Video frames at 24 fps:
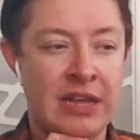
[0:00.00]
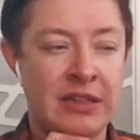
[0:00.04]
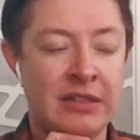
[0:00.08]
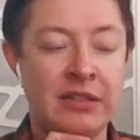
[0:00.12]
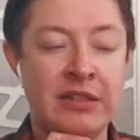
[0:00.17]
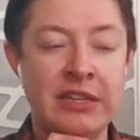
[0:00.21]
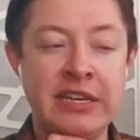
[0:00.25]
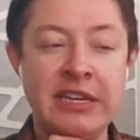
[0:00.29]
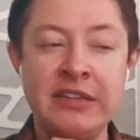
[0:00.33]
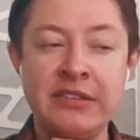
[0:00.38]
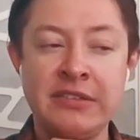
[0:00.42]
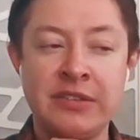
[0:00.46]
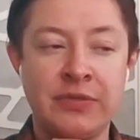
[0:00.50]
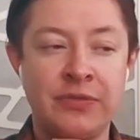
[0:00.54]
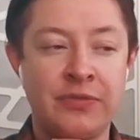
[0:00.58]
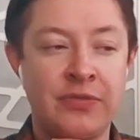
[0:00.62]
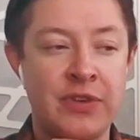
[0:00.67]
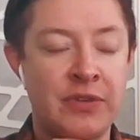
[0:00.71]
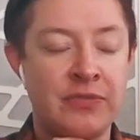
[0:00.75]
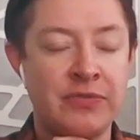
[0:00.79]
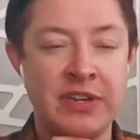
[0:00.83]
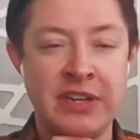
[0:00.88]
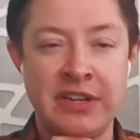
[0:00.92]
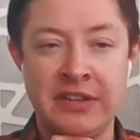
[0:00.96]
at least
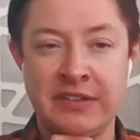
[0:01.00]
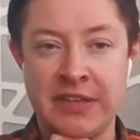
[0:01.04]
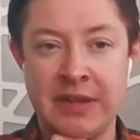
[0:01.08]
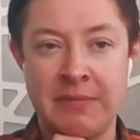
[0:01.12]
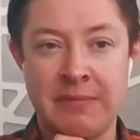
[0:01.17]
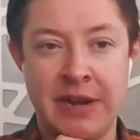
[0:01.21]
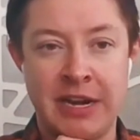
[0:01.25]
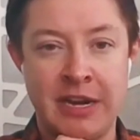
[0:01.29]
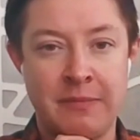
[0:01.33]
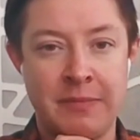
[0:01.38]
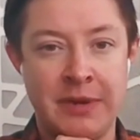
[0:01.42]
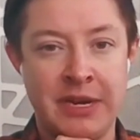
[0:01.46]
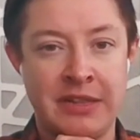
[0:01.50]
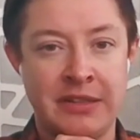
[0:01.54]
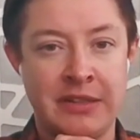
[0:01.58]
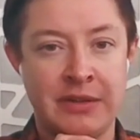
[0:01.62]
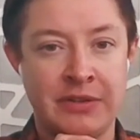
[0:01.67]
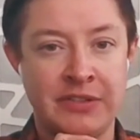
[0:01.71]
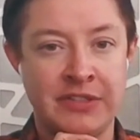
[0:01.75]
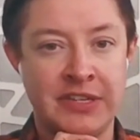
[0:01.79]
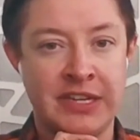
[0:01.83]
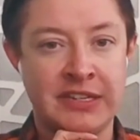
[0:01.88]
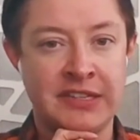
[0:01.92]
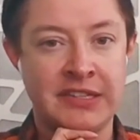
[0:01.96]
50s, they might have been in
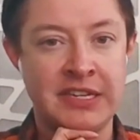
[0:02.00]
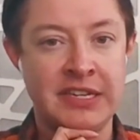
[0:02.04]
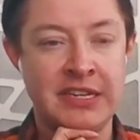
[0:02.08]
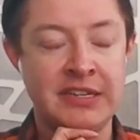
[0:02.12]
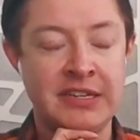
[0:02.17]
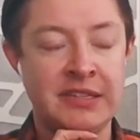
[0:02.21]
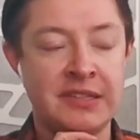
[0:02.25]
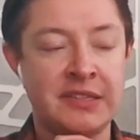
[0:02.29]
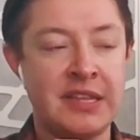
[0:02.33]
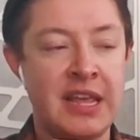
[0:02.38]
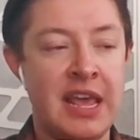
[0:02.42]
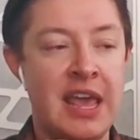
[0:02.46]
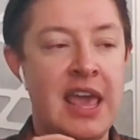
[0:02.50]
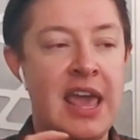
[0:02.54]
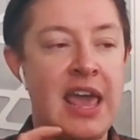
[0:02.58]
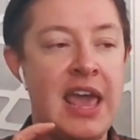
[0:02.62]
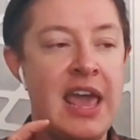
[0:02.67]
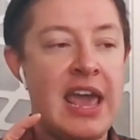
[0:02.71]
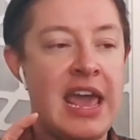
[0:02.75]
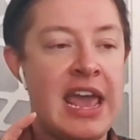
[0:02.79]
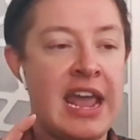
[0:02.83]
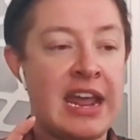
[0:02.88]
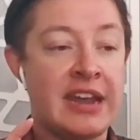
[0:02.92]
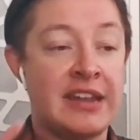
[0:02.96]
their 60s,
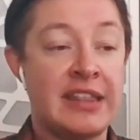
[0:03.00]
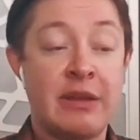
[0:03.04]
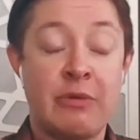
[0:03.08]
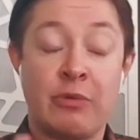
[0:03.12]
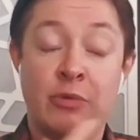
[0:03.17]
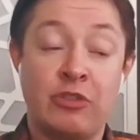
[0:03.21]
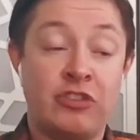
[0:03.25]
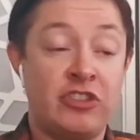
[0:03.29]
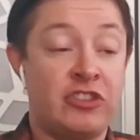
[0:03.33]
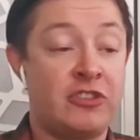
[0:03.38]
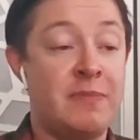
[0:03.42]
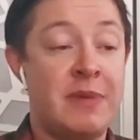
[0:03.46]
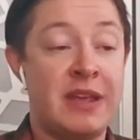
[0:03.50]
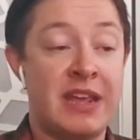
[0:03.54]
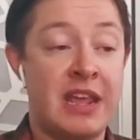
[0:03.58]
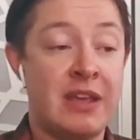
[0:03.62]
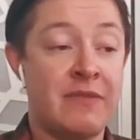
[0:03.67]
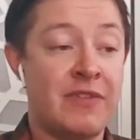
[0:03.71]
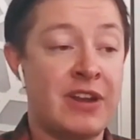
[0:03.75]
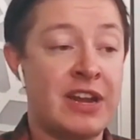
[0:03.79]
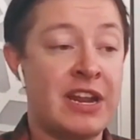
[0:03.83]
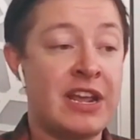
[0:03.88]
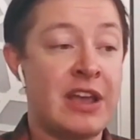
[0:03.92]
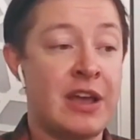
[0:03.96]
and they were just
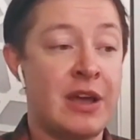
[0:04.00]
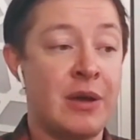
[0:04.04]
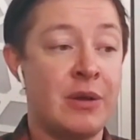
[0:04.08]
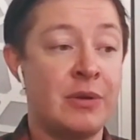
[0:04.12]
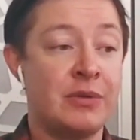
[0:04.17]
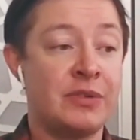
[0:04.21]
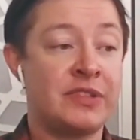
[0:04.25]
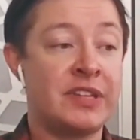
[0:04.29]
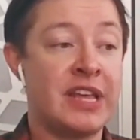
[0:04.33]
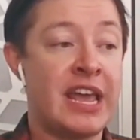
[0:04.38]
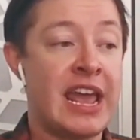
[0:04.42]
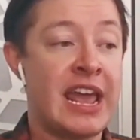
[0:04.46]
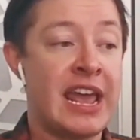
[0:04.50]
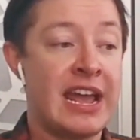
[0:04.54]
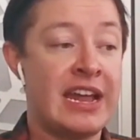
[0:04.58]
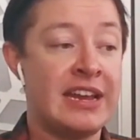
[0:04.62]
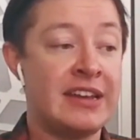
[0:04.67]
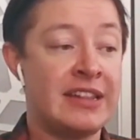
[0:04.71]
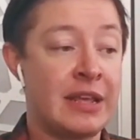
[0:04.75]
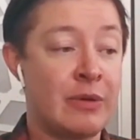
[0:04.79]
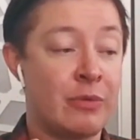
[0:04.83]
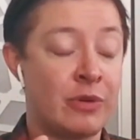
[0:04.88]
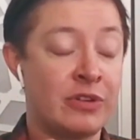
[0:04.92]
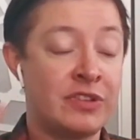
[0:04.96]
making videos,
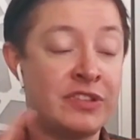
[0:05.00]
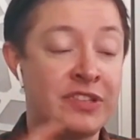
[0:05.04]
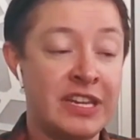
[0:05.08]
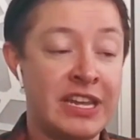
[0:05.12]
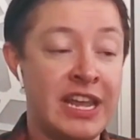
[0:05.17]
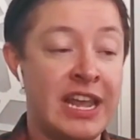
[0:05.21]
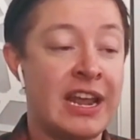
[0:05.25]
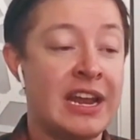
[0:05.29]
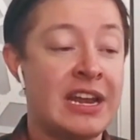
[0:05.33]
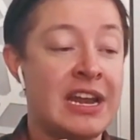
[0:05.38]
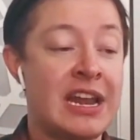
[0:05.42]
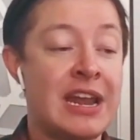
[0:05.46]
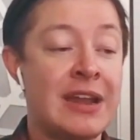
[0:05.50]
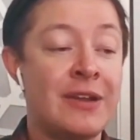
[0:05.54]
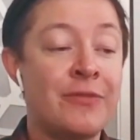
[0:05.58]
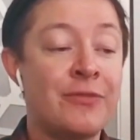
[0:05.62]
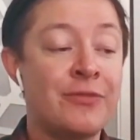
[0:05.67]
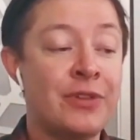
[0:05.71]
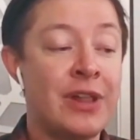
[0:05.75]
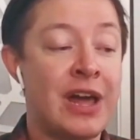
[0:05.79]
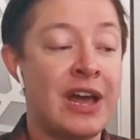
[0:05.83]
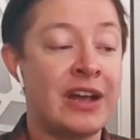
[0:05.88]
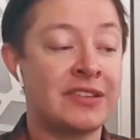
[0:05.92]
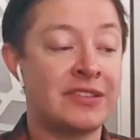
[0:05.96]
and they were seeing an
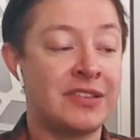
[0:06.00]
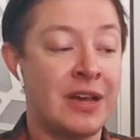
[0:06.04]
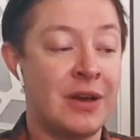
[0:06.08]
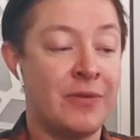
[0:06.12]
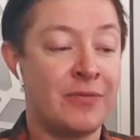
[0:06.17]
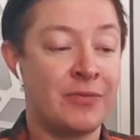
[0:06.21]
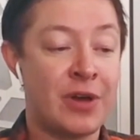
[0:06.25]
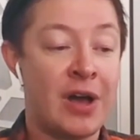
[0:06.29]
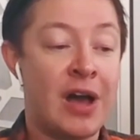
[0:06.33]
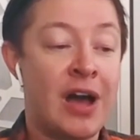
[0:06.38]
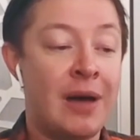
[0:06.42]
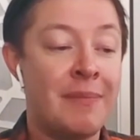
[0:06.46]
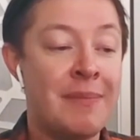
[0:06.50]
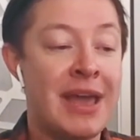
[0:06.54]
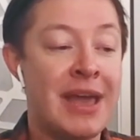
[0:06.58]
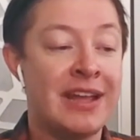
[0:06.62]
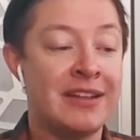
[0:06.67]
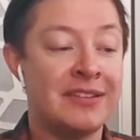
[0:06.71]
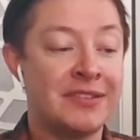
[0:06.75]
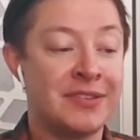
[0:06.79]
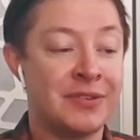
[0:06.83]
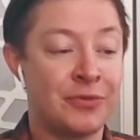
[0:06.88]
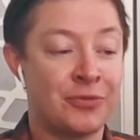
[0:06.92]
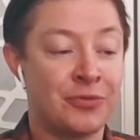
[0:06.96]
influx of
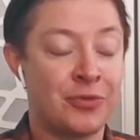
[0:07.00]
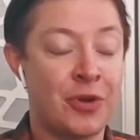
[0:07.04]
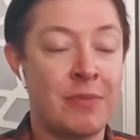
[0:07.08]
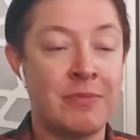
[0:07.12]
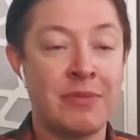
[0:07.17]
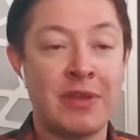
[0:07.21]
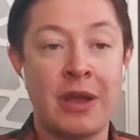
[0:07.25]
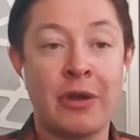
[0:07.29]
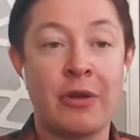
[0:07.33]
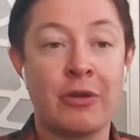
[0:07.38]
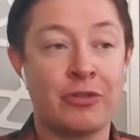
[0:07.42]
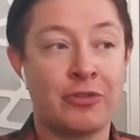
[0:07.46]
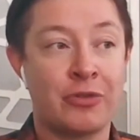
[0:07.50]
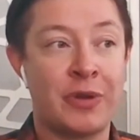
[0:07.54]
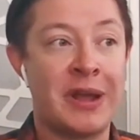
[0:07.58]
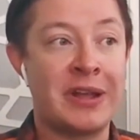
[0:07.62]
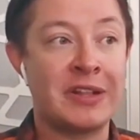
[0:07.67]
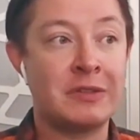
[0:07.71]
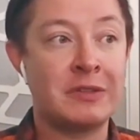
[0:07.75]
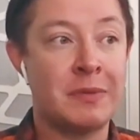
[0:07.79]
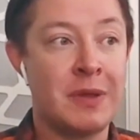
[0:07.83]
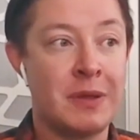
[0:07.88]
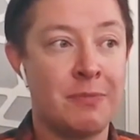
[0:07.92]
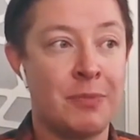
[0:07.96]
comments from younger
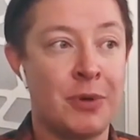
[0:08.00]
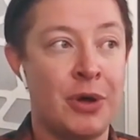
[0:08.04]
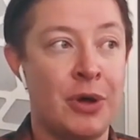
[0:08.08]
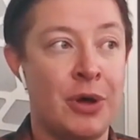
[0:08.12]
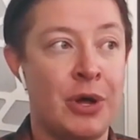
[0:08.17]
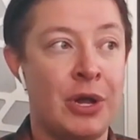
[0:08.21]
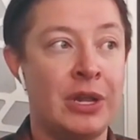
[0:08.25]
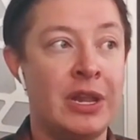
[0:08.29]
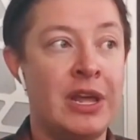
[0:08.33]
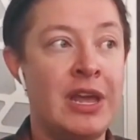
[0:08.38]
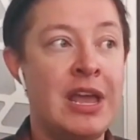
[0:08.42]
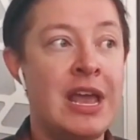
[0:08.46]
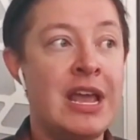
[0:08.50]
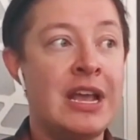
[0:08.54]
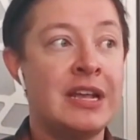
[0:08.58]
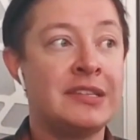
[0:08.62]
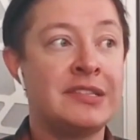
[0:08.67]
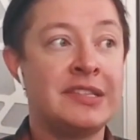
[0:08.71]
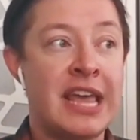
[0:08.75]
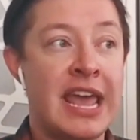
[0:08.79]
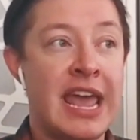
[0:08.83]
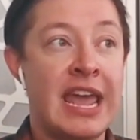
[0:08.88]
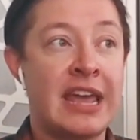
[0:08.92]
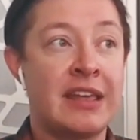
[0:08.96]
trans people
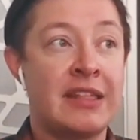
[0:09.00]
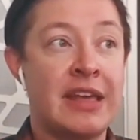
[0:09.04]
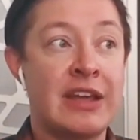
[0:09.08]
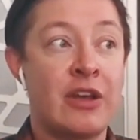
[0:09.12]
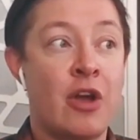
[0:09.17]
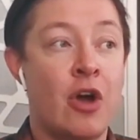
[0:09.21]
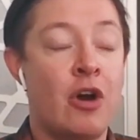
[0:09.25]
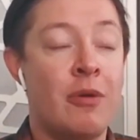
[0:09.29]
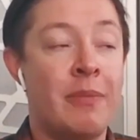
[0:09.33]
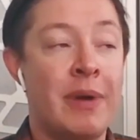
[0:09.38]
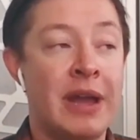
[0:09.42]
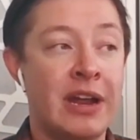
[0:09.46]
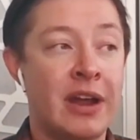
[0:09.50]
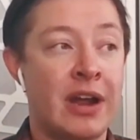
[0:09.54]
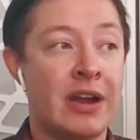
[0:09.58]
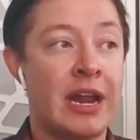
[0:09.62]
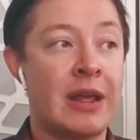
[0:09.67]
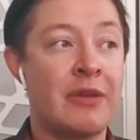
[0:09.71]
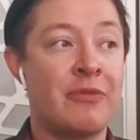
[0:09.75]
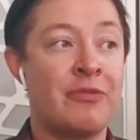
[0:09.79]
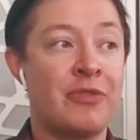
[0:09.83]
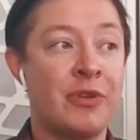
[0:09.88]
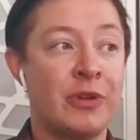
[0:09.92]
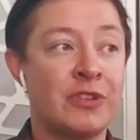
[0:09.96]
saying like, "Oh my God,
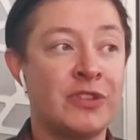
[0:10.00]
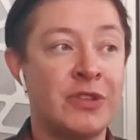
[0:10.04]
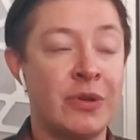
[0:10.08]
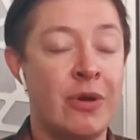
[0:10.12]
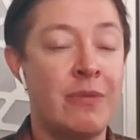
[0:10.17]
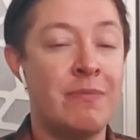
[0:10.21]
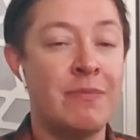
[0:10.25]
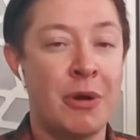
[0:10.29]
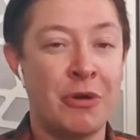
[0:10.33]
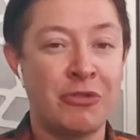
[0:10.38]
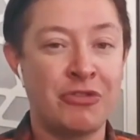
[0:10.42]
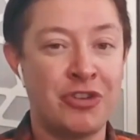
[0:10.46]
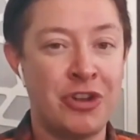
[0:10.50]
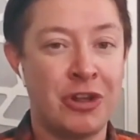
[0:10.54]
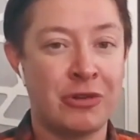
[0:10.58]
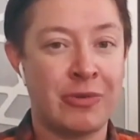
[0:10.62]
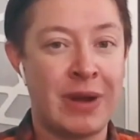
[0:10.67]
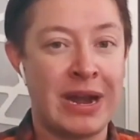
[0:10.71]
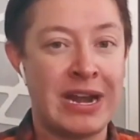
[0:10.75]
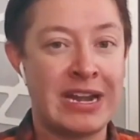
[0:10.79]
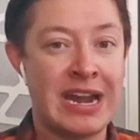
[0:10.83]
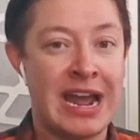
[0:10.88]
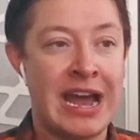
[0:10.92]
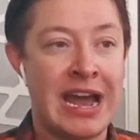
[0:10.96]
I feel so emotional
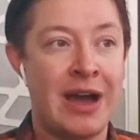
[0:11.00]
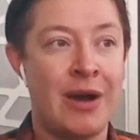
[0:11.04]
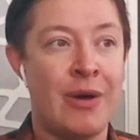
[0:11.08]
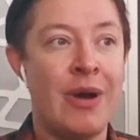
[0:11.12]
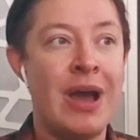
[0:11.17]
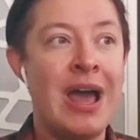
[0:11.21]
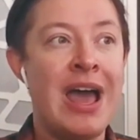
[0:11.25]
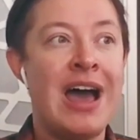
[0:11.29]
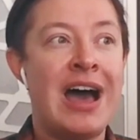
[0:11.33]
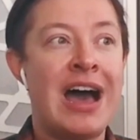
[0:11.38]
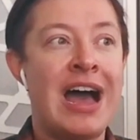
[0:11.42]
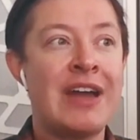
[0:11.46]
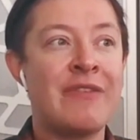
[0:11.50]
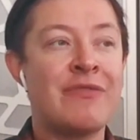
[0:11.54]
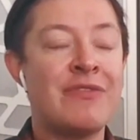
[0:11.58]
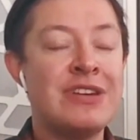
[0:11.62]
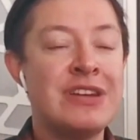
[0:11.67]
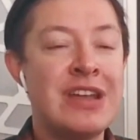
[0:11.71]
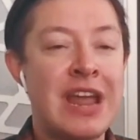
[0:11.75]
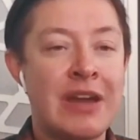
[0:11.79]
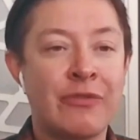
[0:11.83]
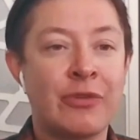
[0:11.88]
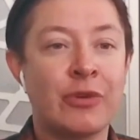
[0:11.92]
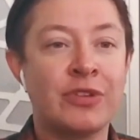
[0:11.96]
right now. I've
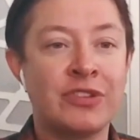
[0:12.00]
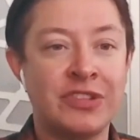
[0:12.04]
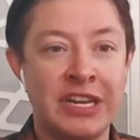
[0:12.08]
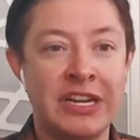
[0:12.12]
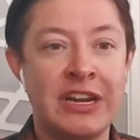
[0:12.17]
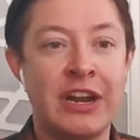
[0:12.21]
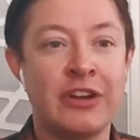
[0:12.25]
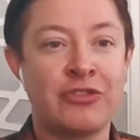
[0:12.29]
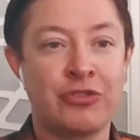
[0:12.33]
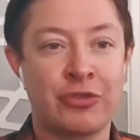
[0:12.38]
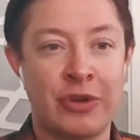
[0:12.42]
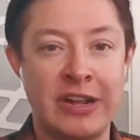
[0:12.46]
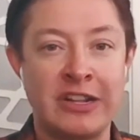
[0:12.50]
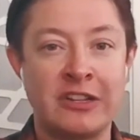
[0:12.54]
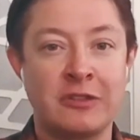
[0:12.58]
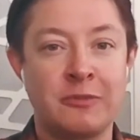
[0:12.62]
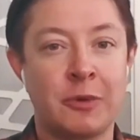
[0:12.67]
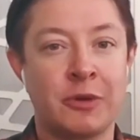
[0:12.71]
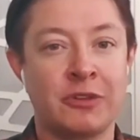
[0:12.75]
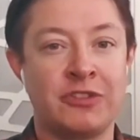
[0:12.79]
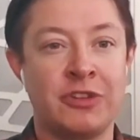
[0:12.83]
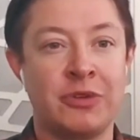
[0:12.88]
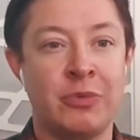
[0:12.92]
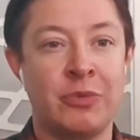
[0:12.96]
never seen a trans
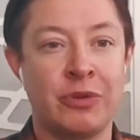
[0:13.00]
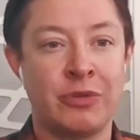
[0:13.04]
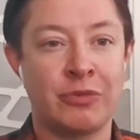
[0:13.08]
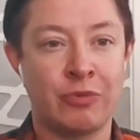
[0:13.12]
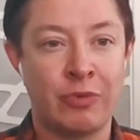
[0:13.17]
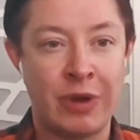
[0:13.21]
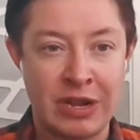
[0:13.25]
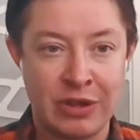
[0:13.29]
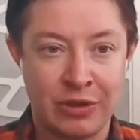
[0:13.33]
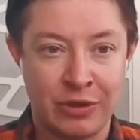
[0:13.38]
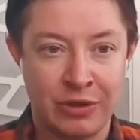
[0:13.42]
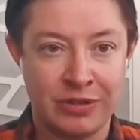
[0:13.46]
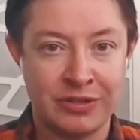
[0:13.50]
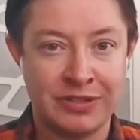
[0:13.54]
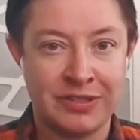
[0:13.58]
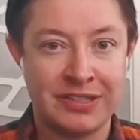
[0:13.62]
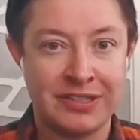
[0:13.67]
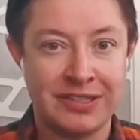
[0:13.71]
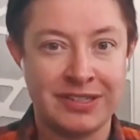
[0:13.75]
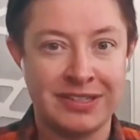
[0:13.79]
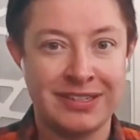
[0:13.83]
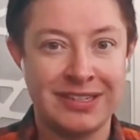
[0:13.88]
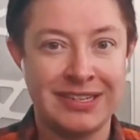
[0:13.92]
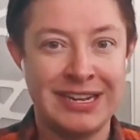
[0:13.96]
person with
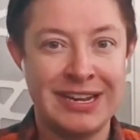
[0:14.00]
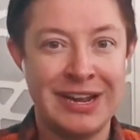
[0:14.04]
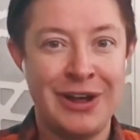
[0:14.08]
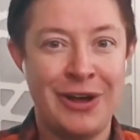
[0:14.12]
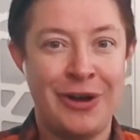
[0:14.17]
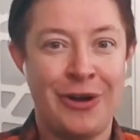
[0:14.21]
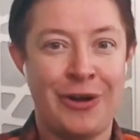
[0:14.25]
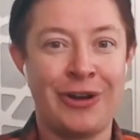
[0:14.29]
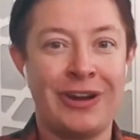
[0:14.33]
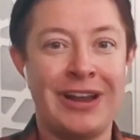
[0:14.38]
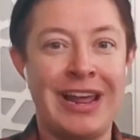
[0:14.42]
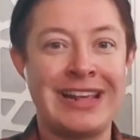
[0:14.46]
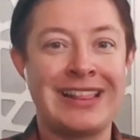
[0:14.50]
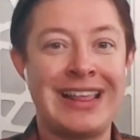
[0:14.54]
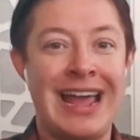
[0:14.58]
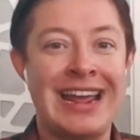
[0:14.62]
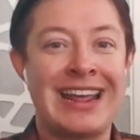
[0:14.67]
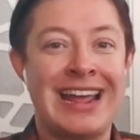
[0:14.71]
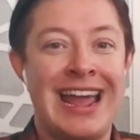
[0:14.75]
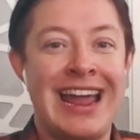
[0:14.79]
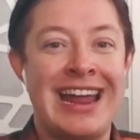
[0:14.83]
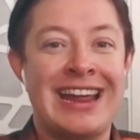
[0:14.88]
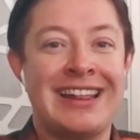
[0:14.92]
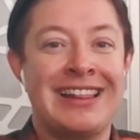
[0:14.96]
wrinkles." Or like
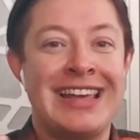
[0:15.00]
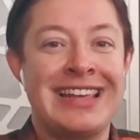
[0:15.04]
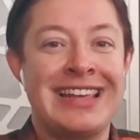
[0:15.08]
I